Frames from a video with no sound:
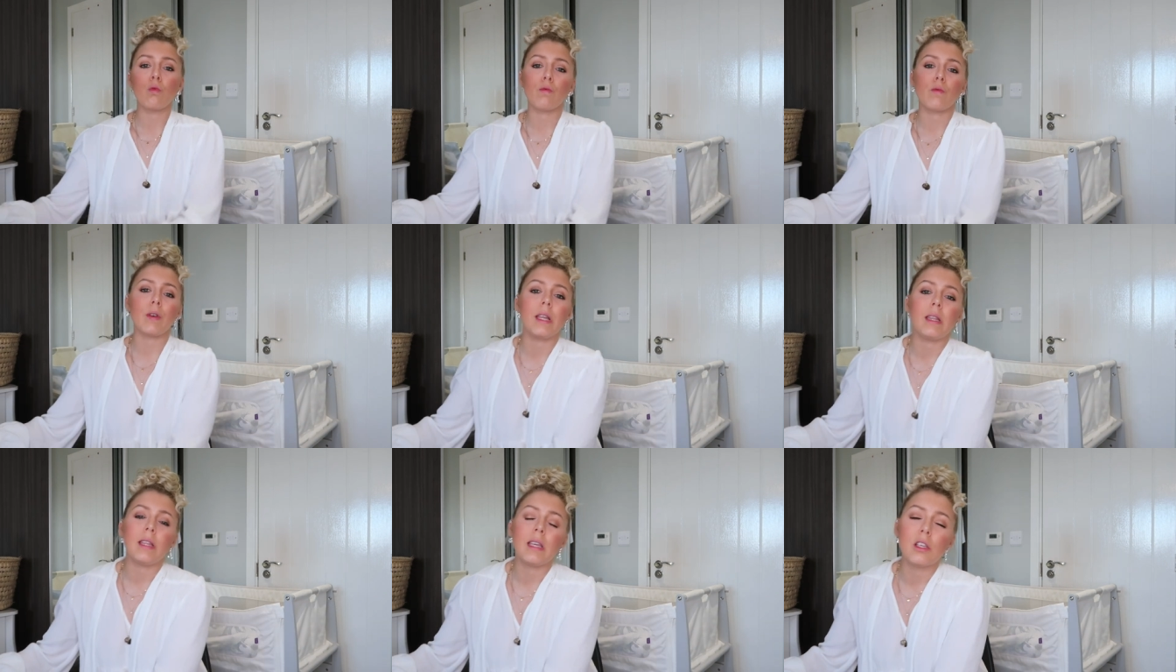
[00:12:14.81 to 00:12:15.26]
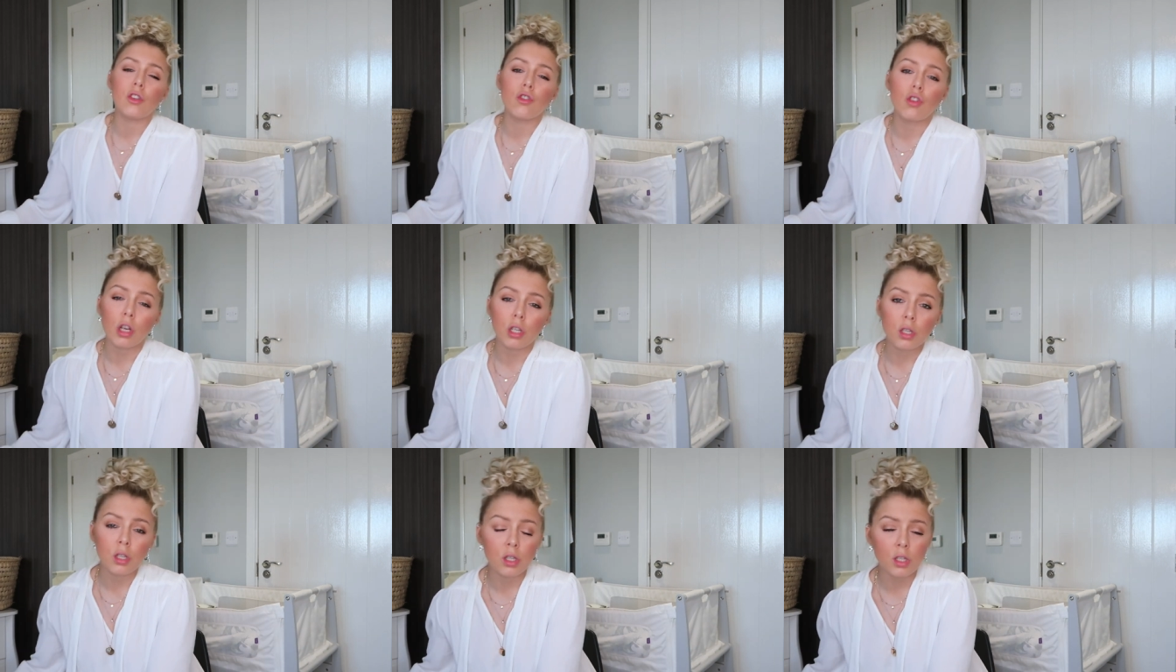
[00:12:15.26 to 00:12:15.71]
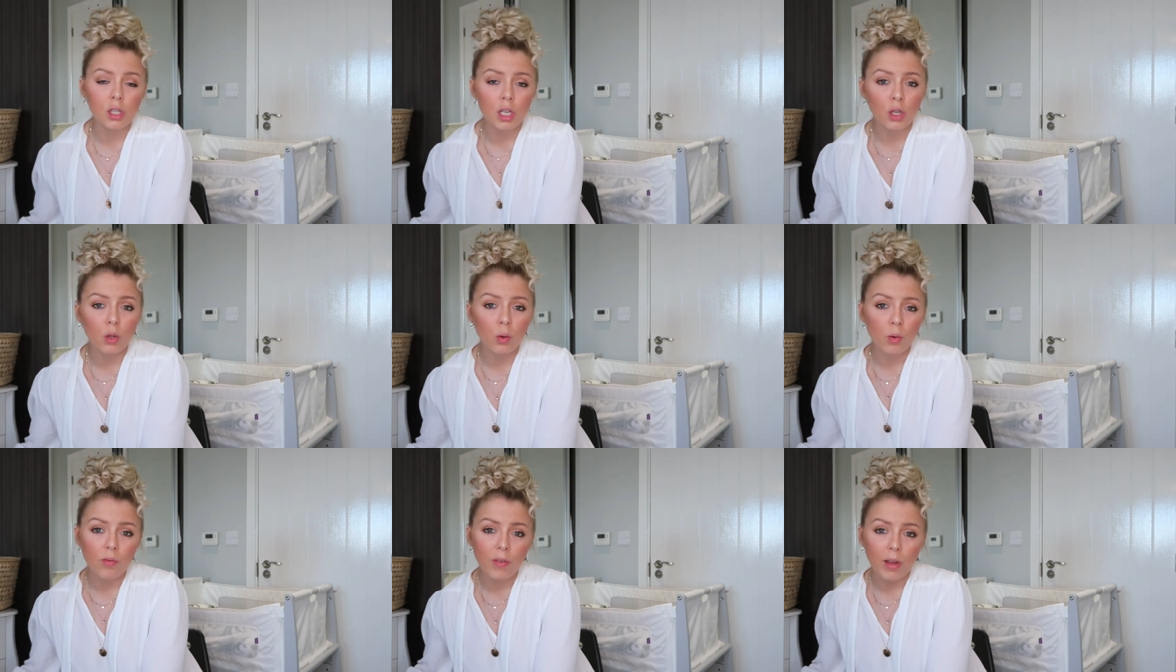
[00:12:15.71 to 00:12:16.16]
read the instructions
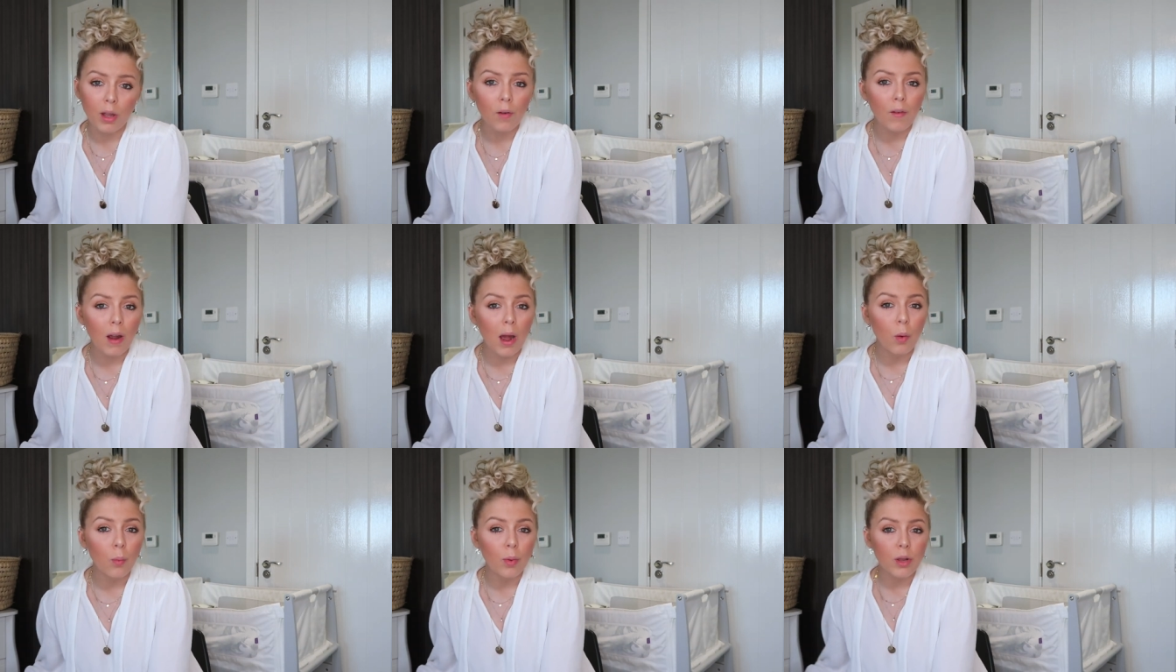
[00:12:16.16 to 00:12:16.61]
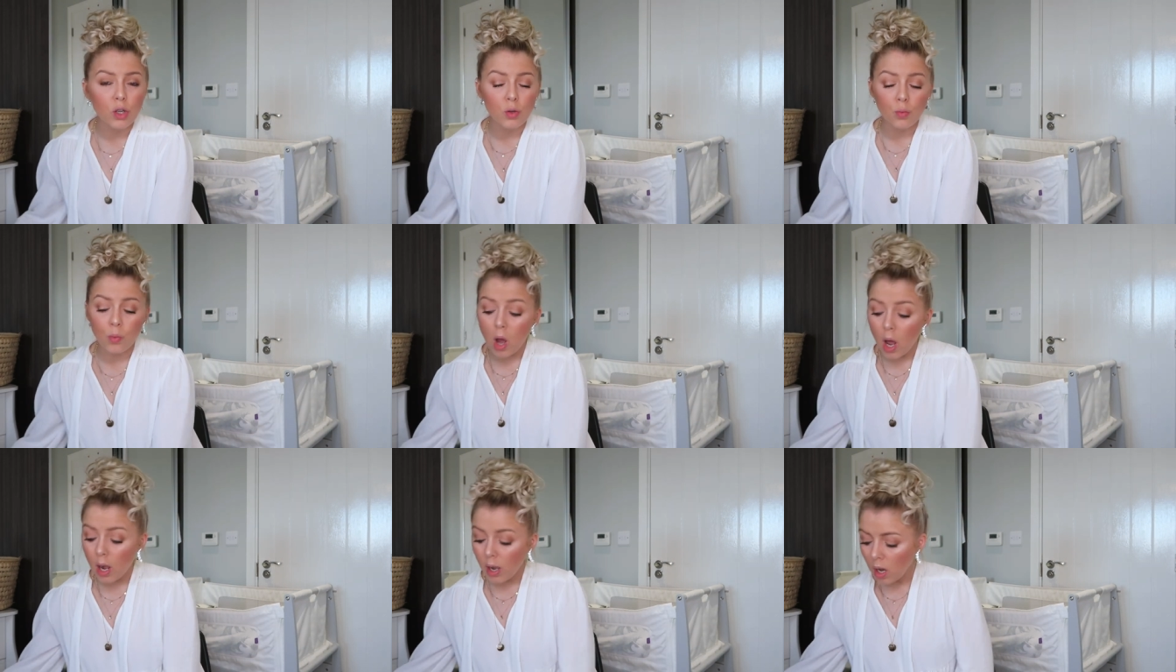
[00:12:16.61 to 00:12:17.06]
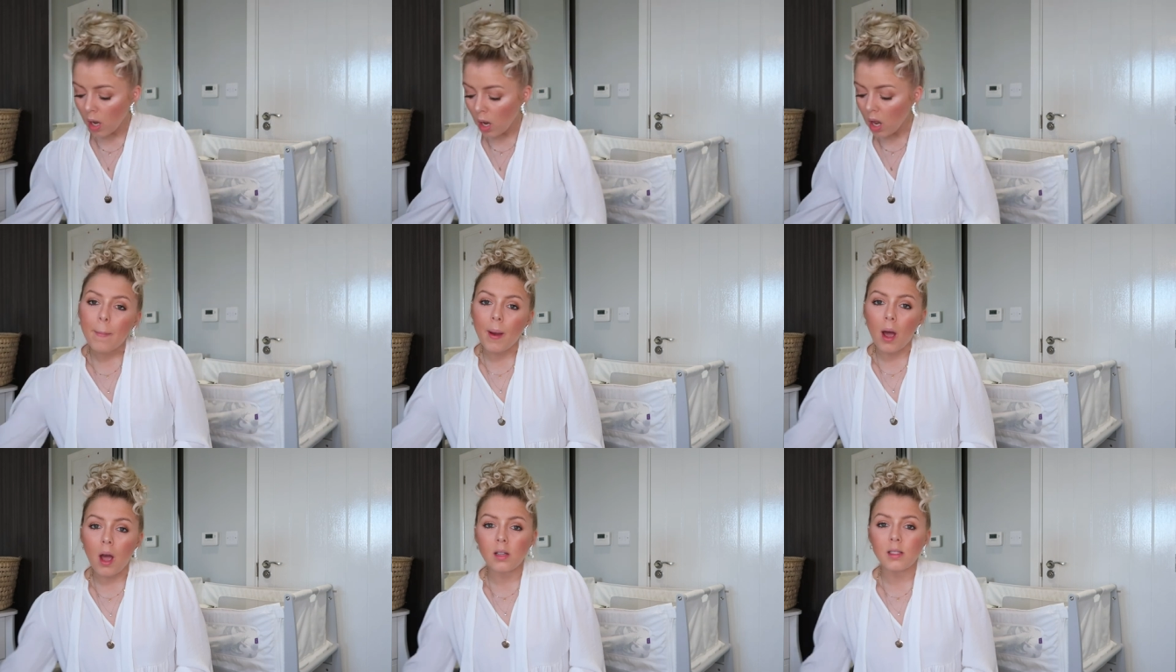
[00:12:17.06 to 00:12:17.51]
and you'll figure out which one
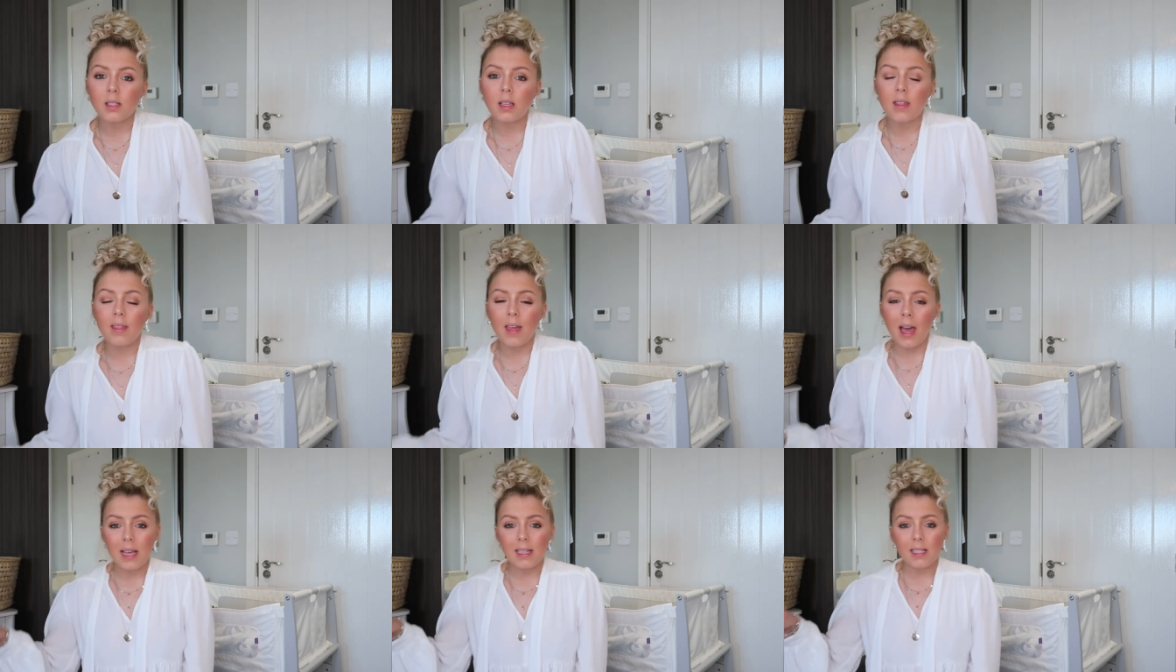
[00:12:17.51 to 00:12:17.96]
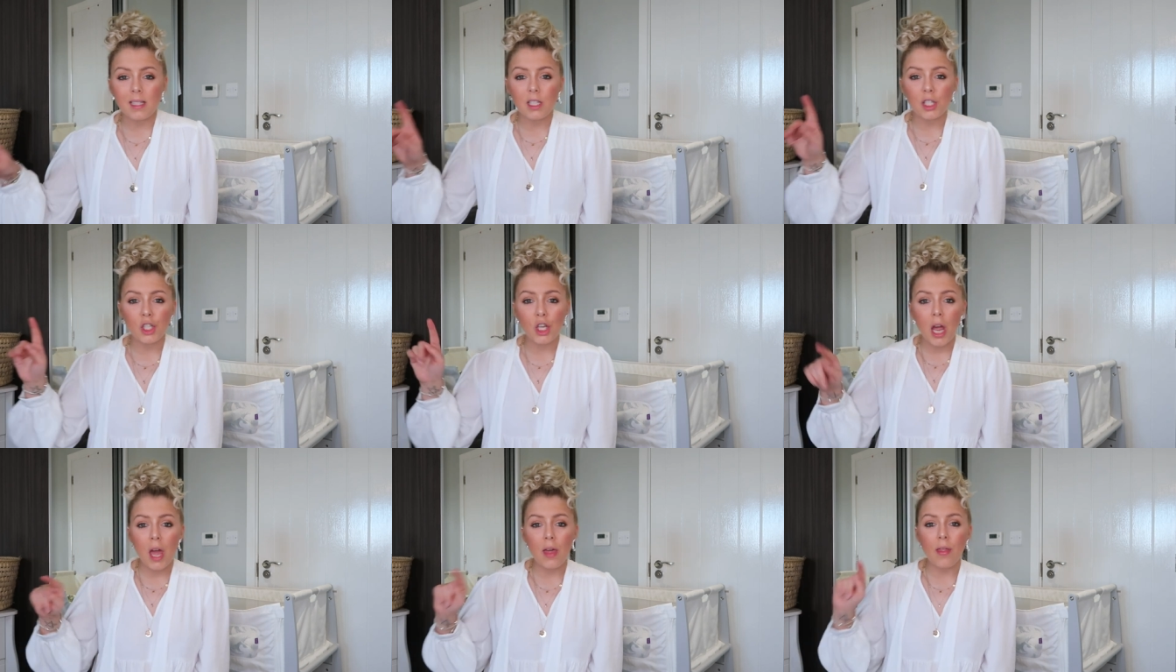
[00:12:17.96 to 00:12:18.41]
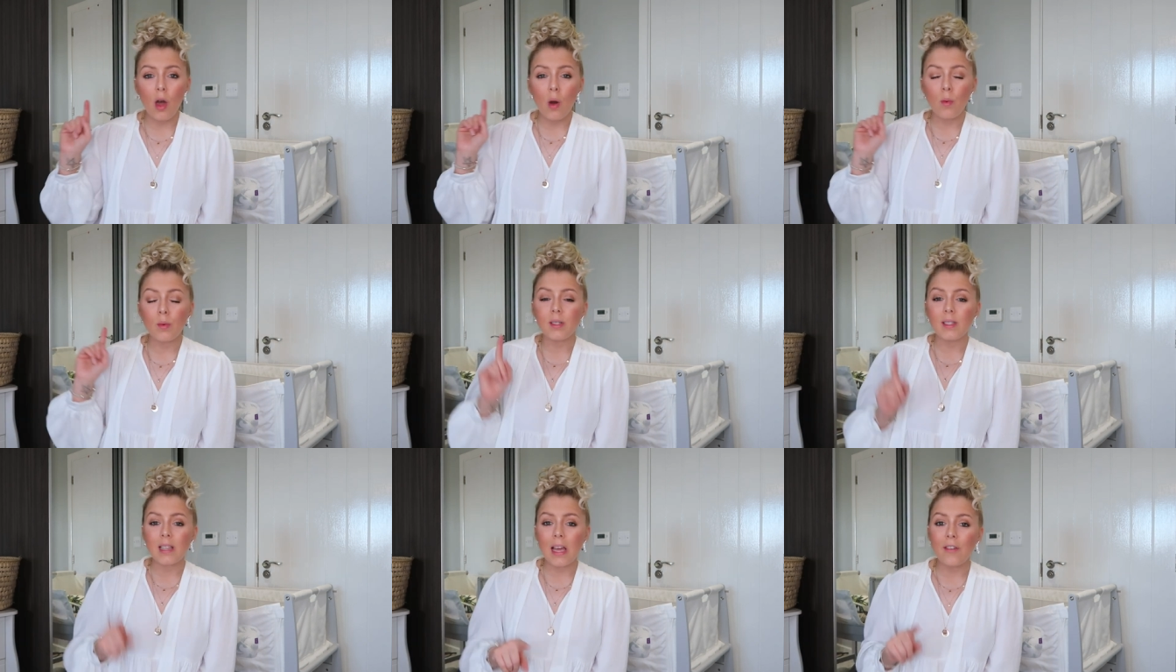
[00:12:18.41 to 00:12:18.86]
but that is a chair that i
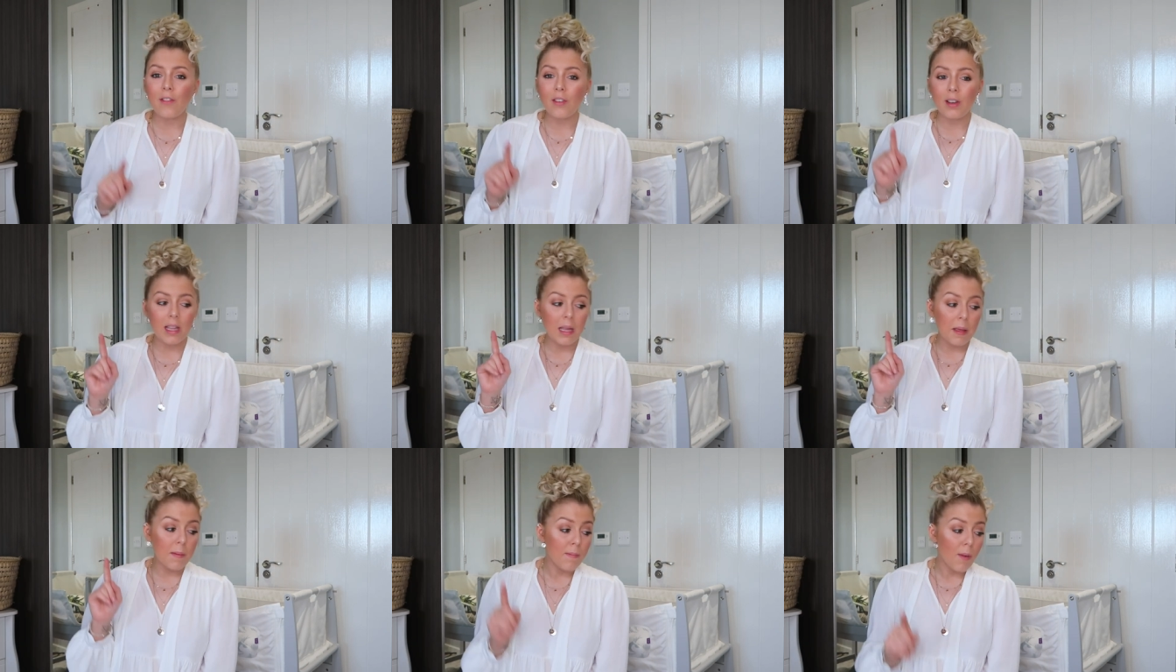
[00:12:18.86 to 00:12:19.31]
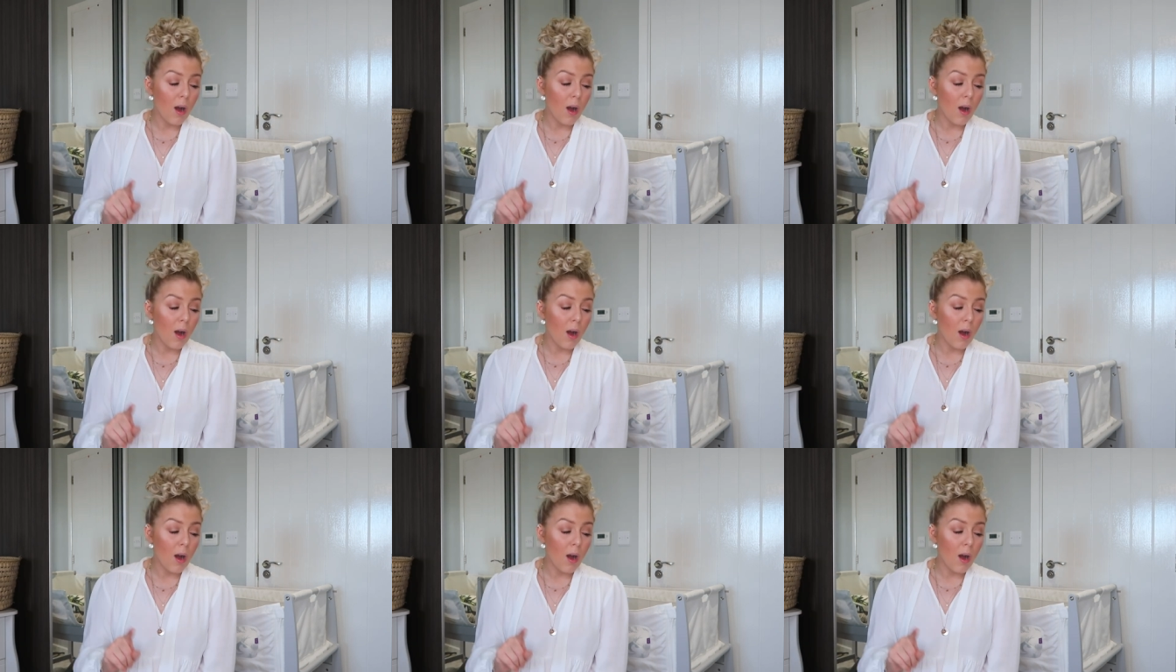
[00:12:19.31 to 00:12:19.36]
would definitely